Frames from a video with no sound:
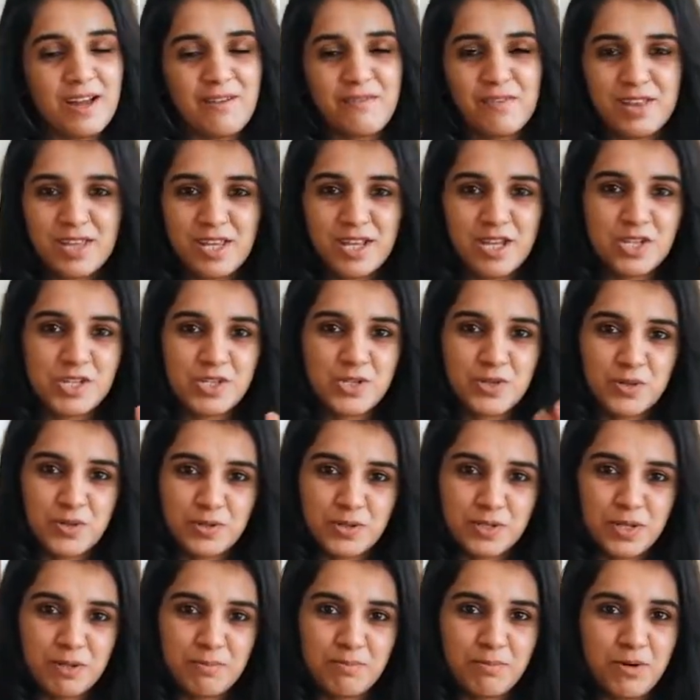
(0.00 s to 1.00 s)
Everything is
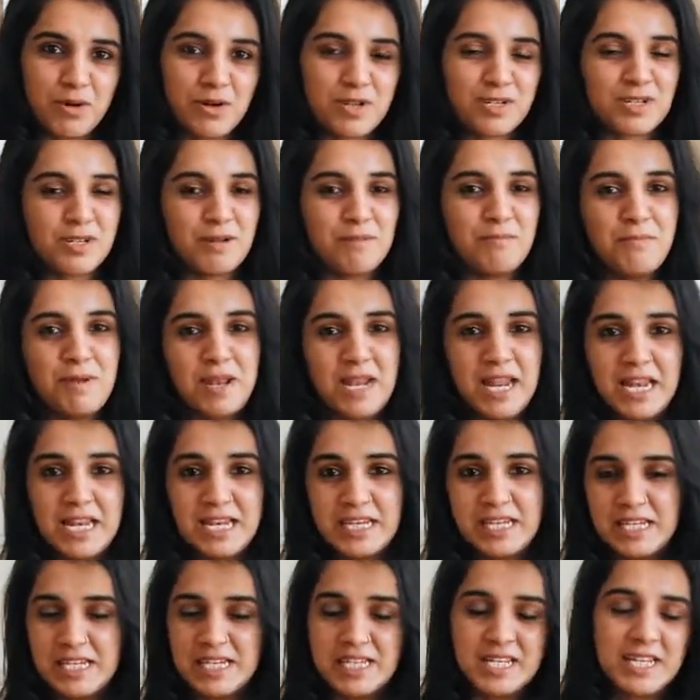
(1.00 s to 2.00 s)
cooked in a pot,
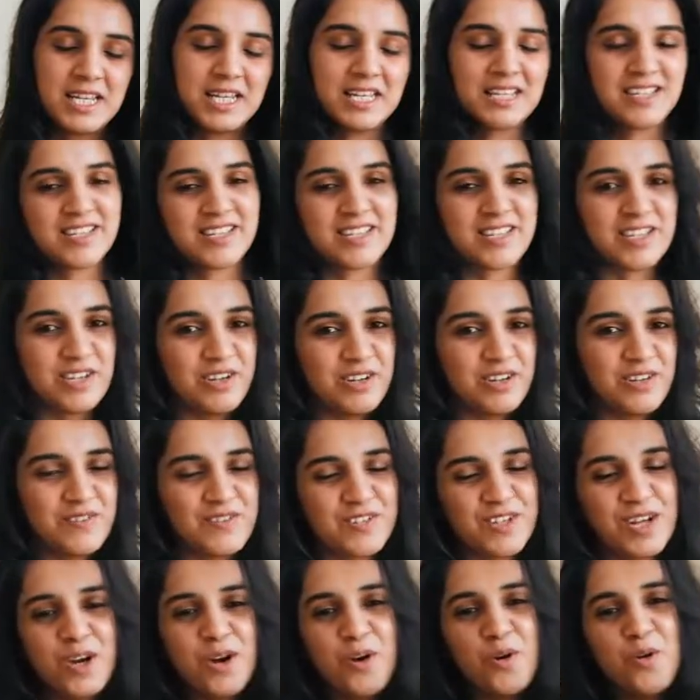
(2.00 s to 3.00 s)
blended,
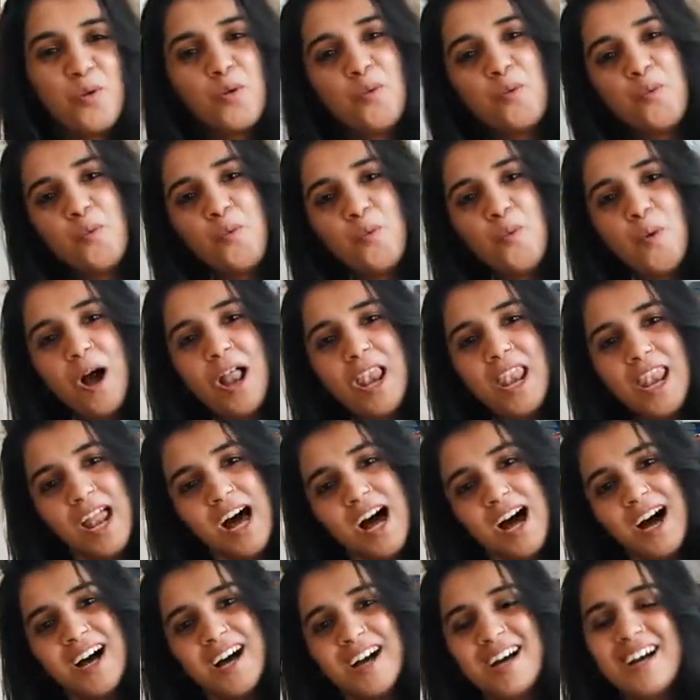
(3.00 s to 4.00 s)
served. Voila!